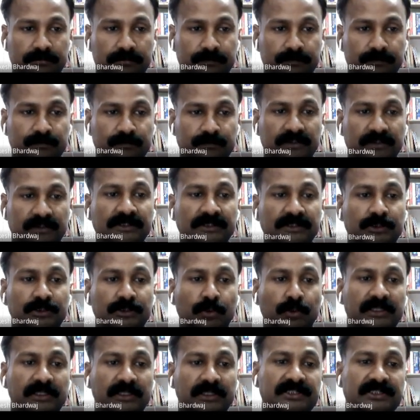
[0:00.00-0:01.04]
then the
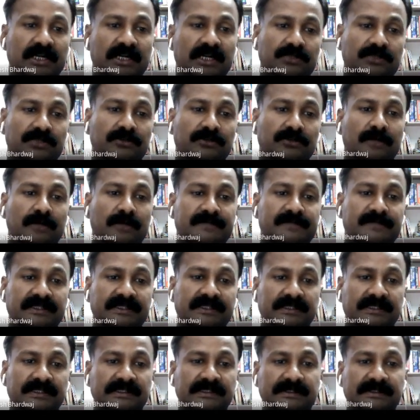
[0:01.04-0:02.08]
total charge on the object is